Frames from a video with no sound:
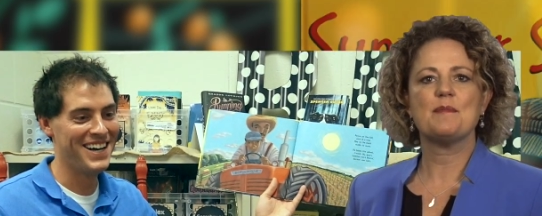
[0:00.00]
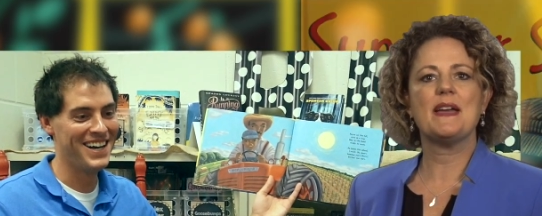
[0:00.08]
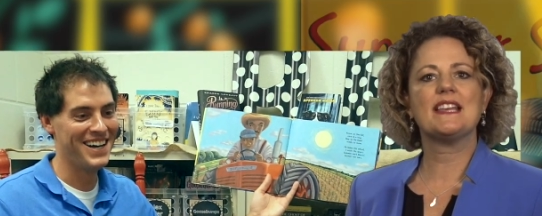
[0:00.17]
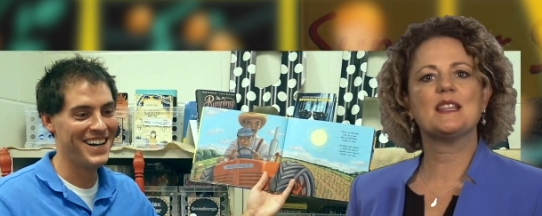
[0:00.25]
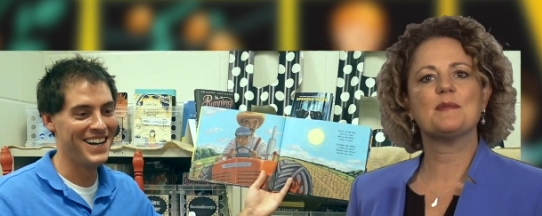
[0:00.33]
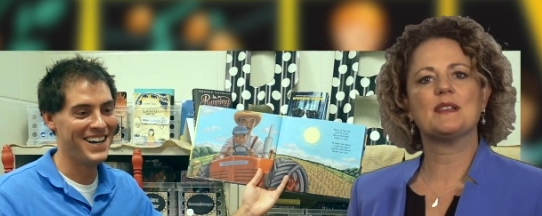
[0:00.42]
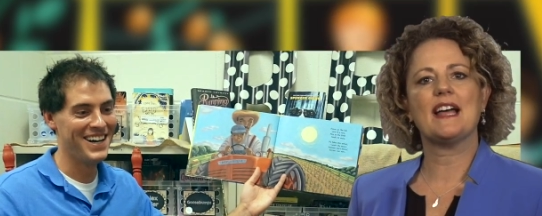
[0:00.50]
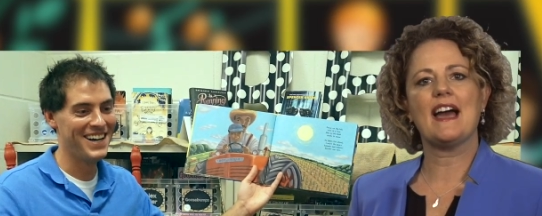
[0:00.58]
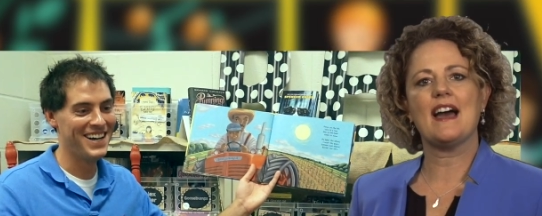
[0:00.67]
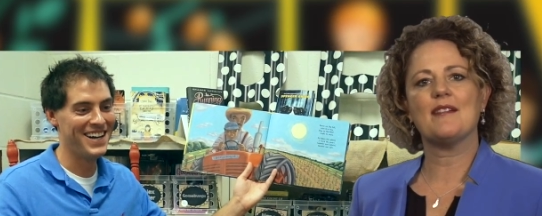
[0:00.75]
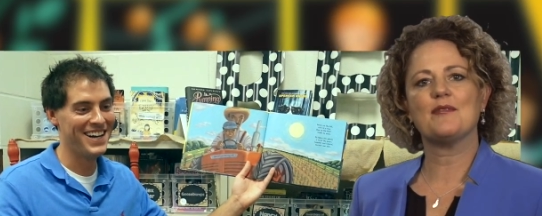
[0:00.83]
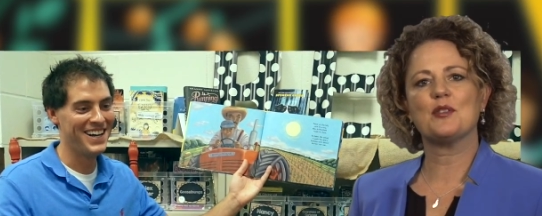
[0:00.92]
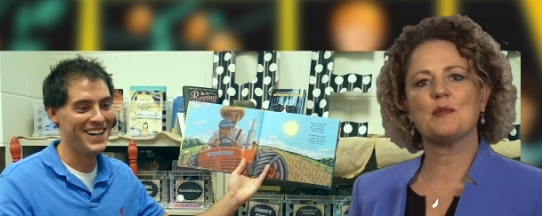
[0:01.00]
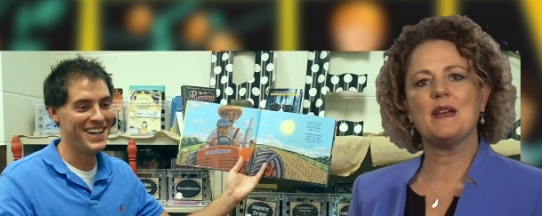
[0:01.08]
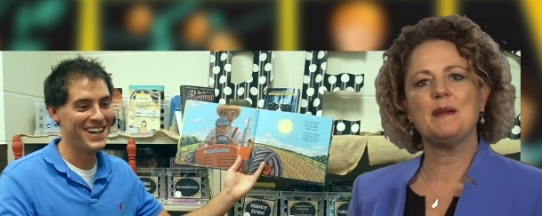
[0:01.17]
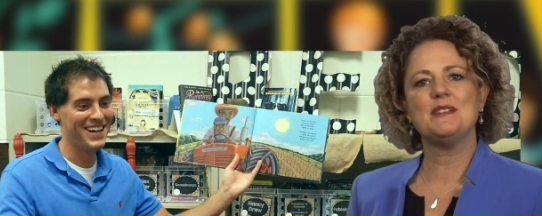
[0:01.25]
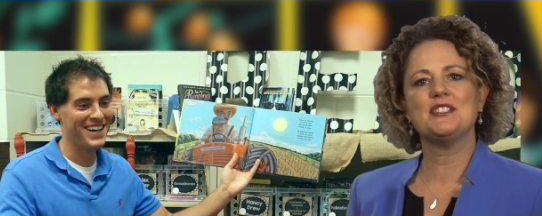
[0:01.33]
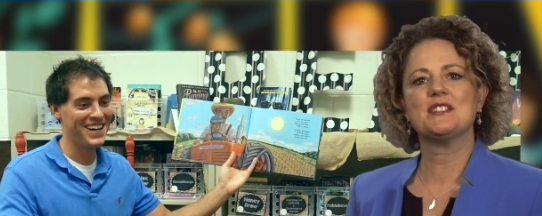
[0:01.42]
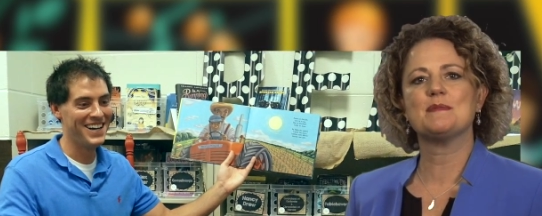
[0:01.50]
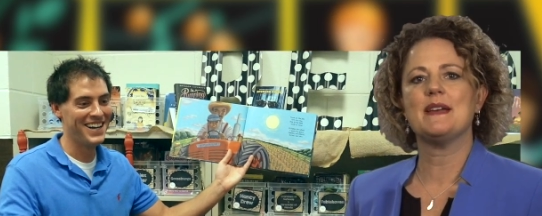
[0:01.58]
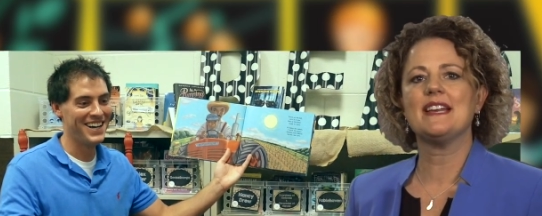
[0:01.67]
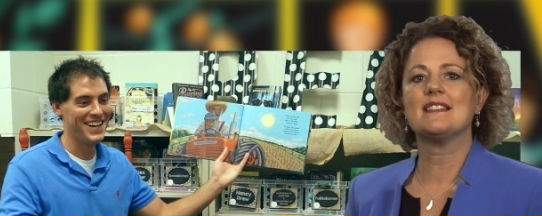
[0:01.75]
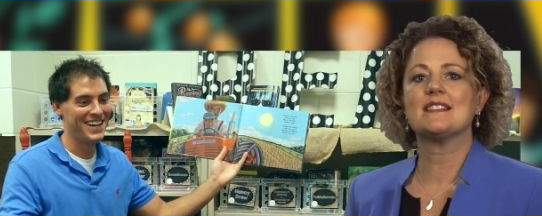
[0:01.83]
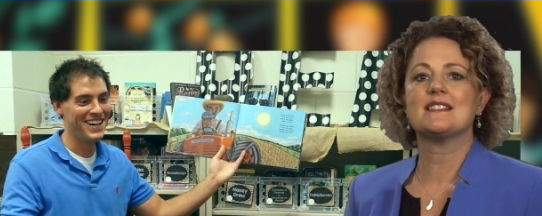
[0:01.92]
Speaker 1: make them laugh, or maybe just
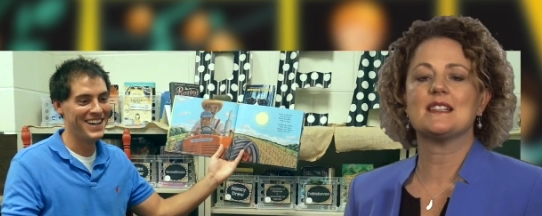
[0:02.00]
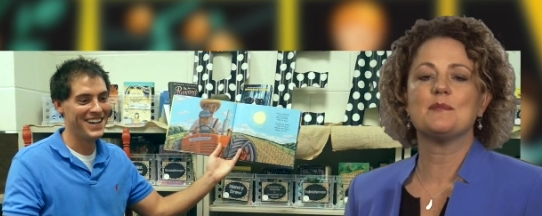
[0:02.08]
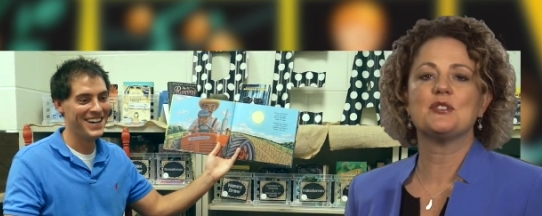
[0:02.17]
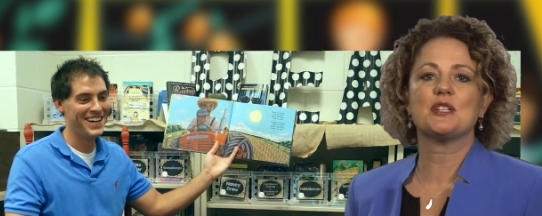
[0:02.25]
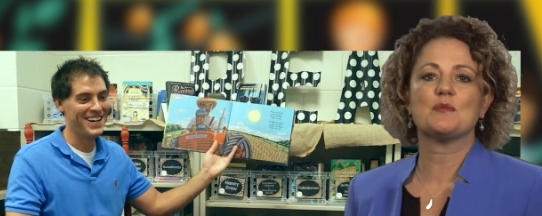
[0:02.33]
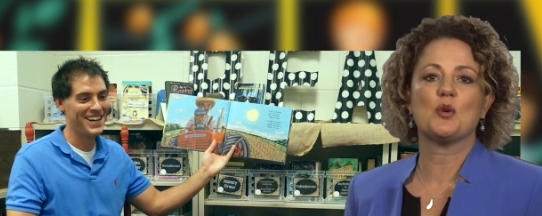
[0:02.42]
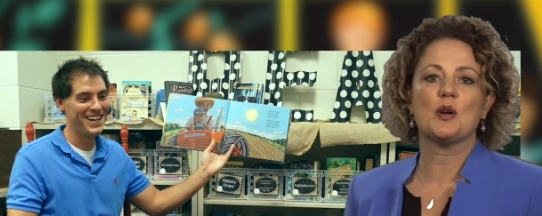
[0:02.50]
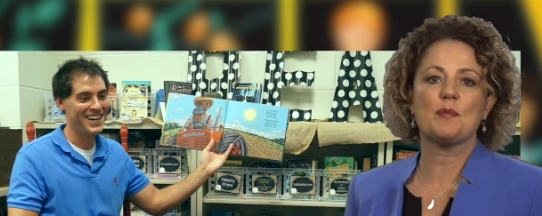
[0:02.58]
make the subject more